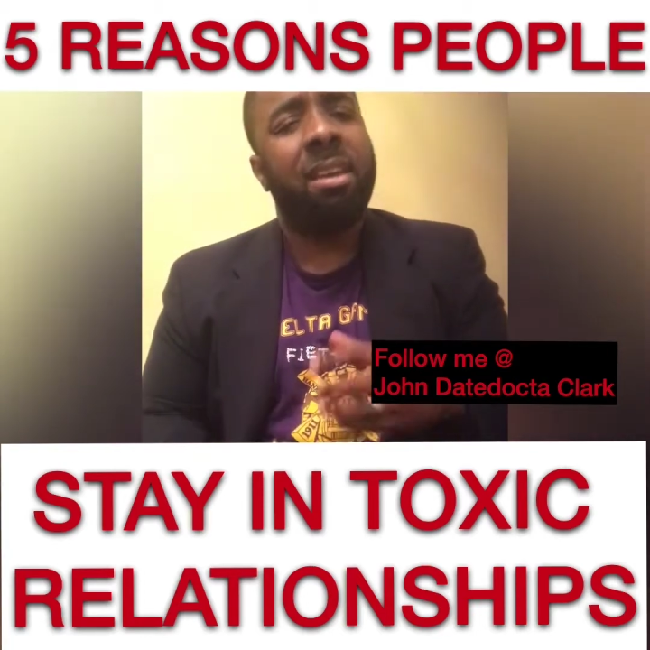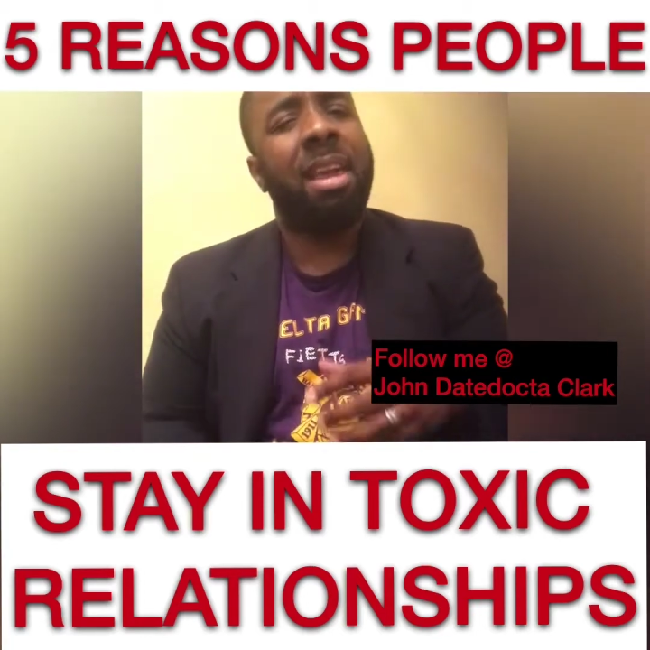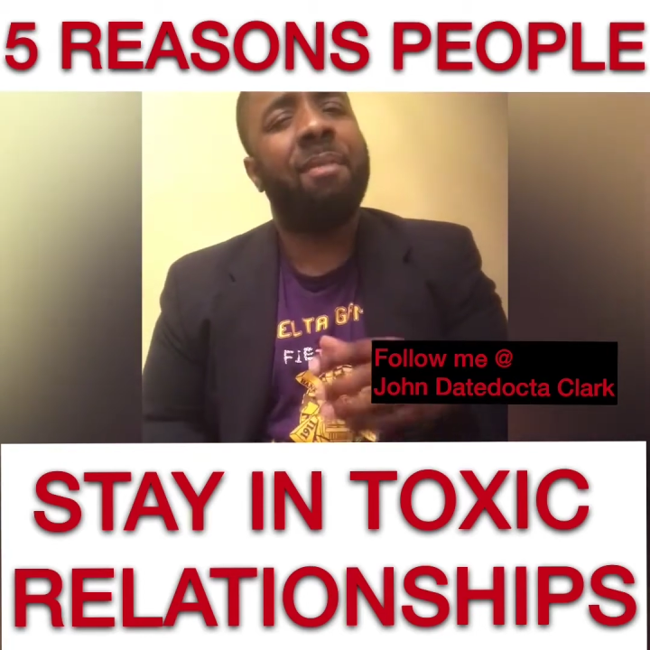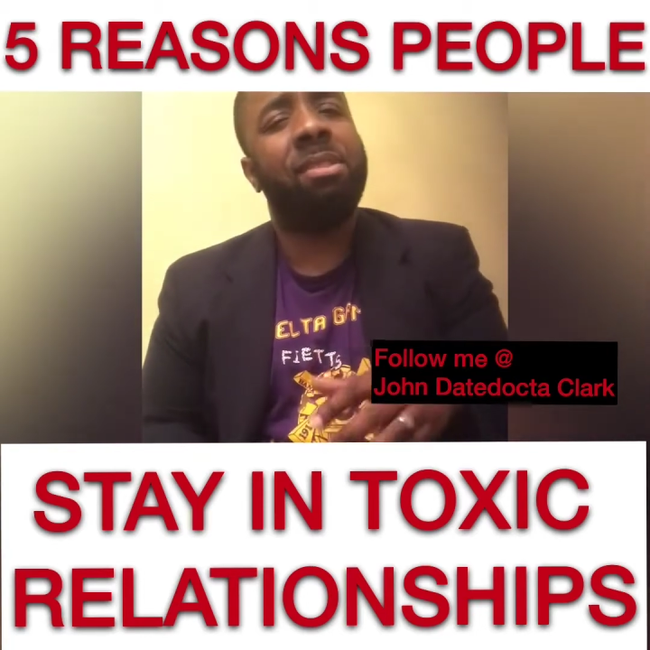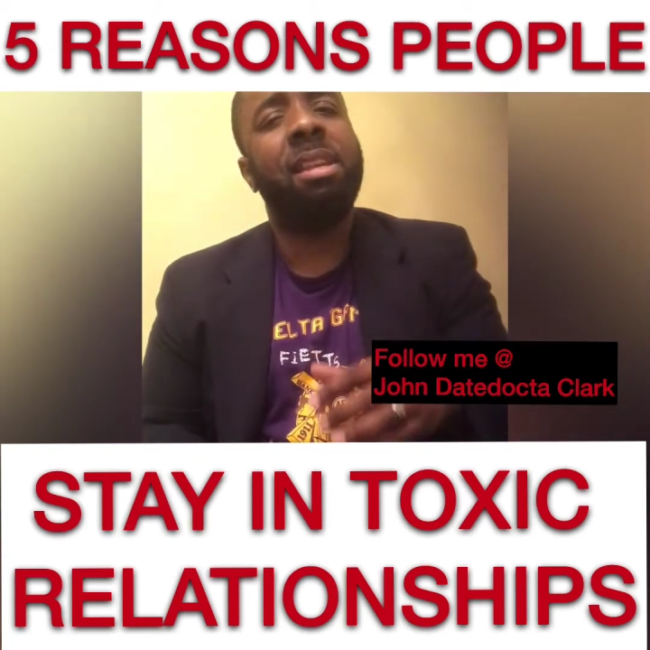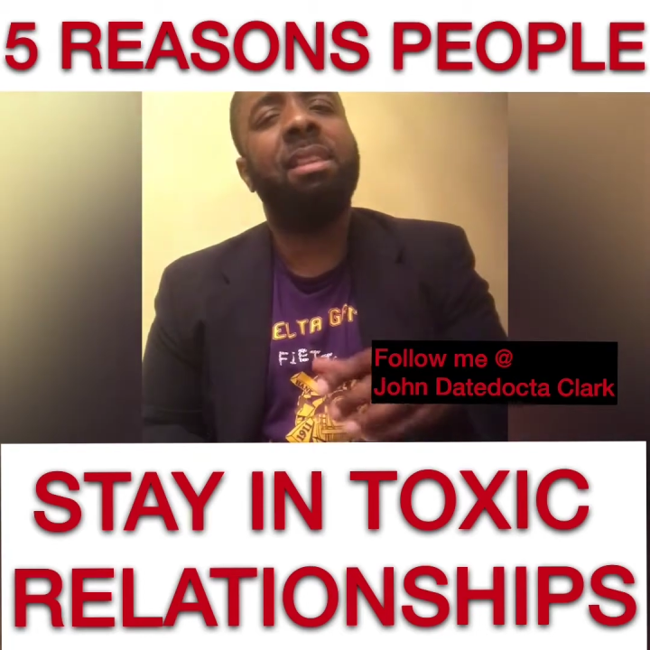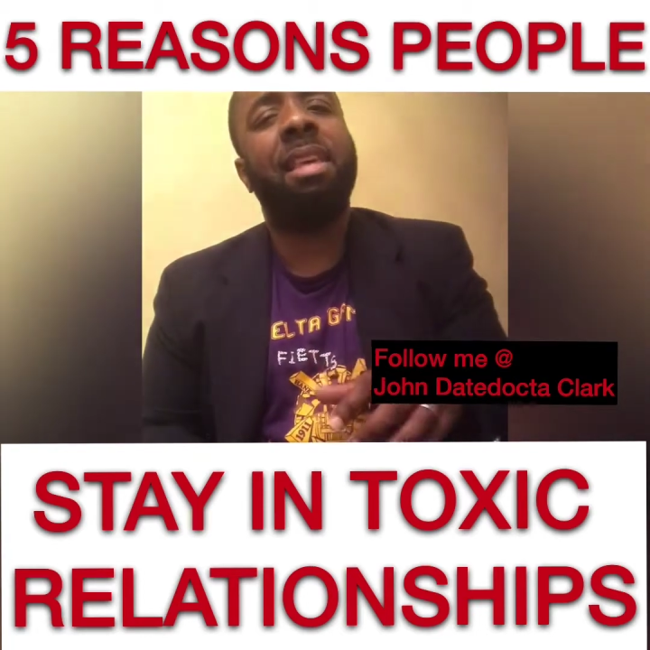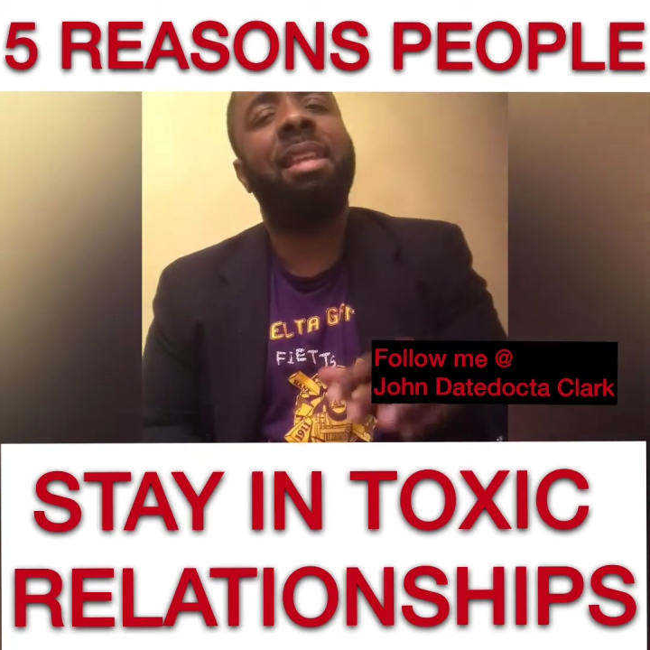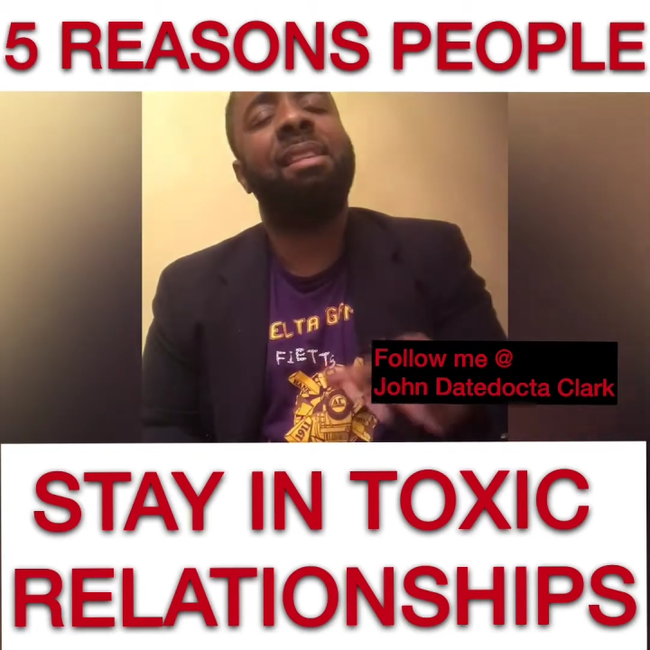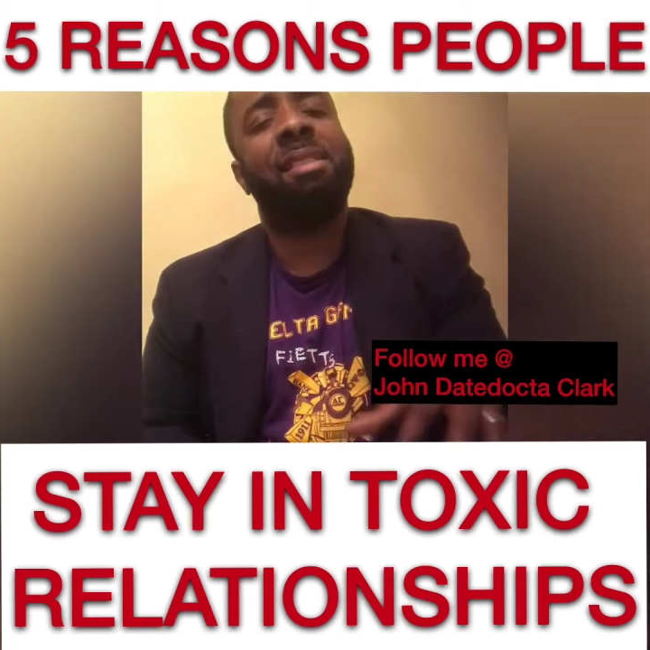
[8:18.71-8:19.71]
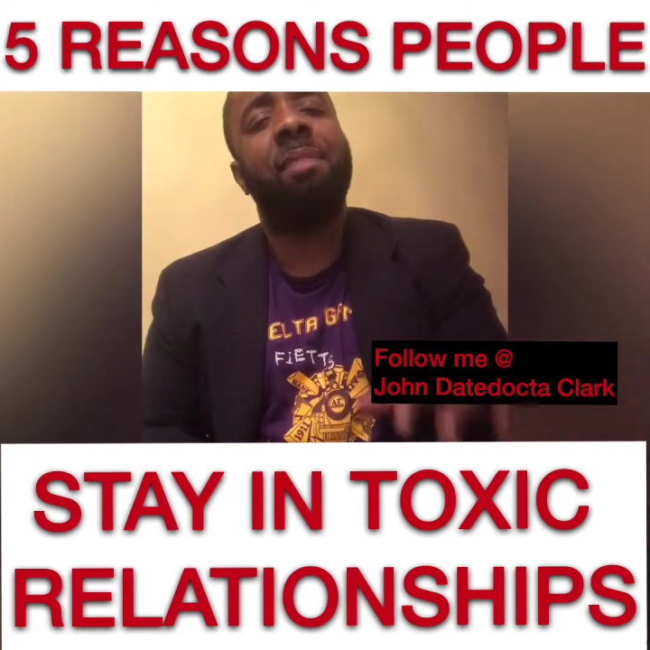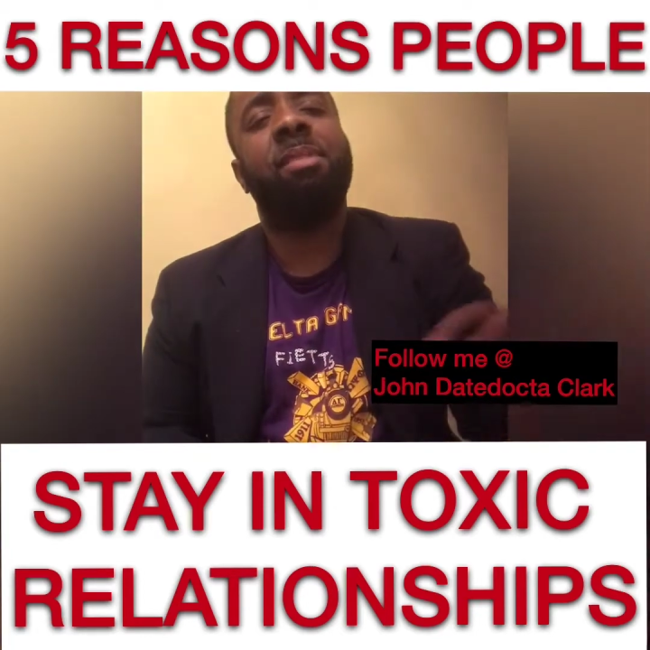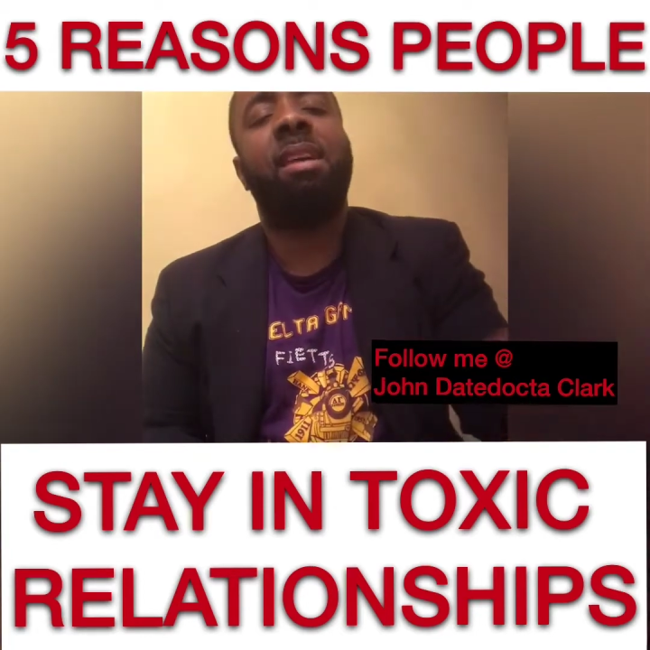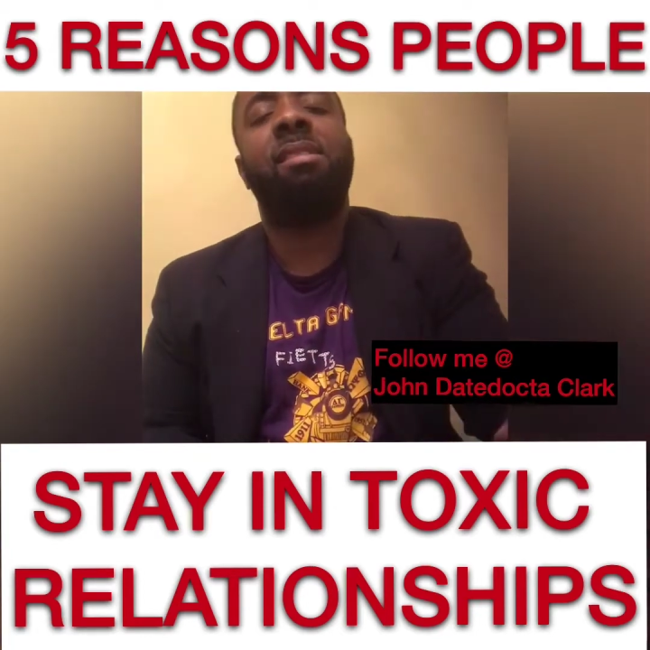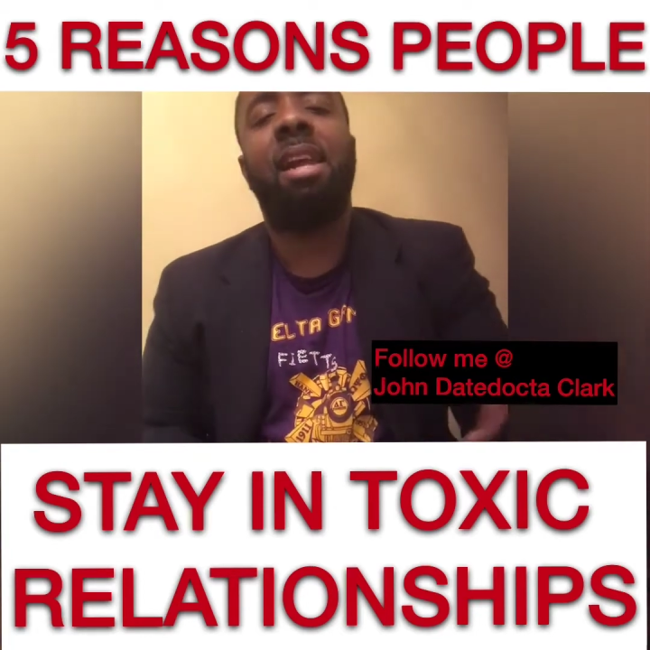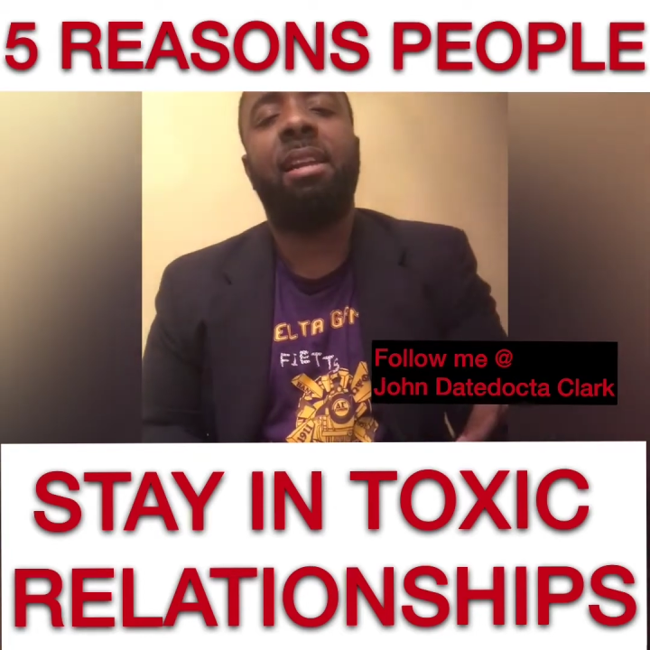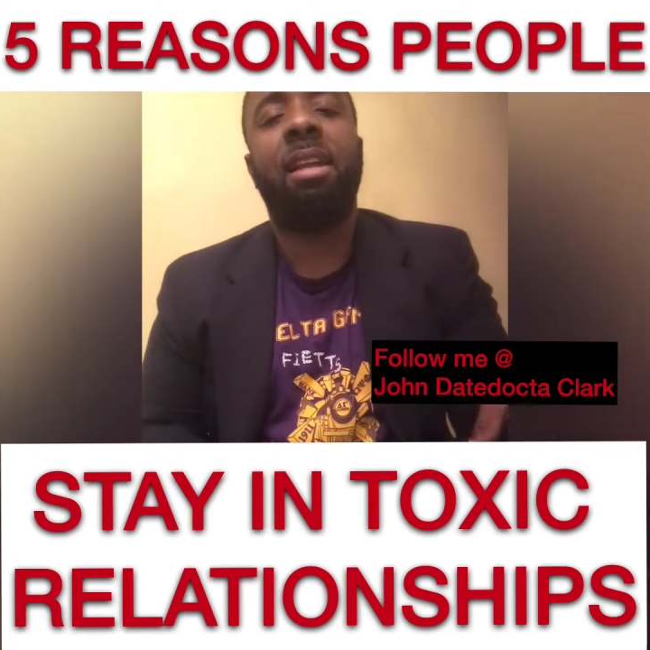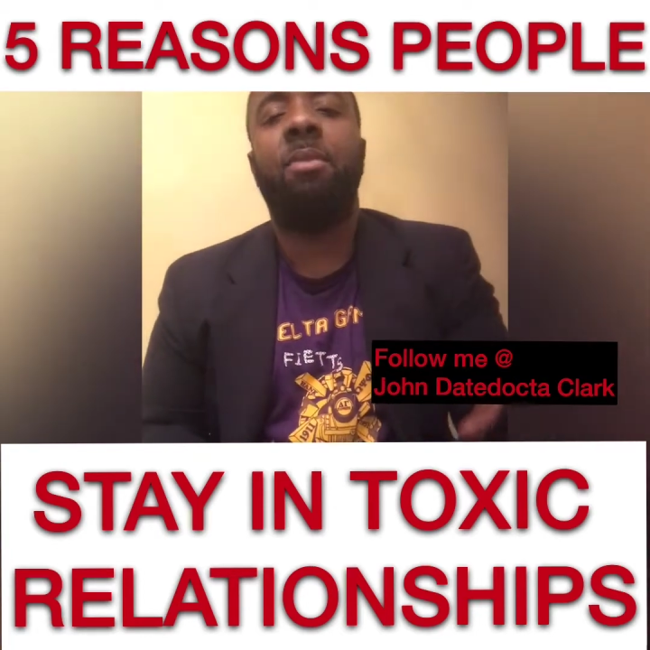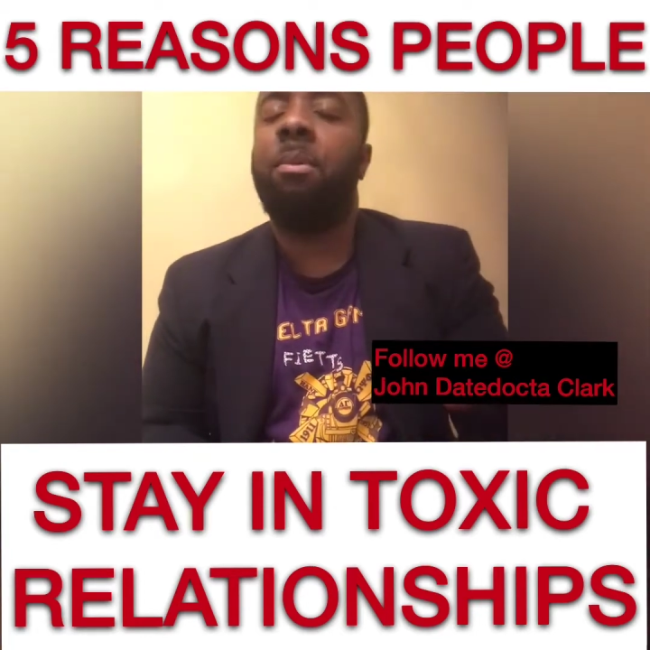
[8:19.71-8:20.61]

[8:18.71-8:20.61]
Now, if there's anything that steps outside of that,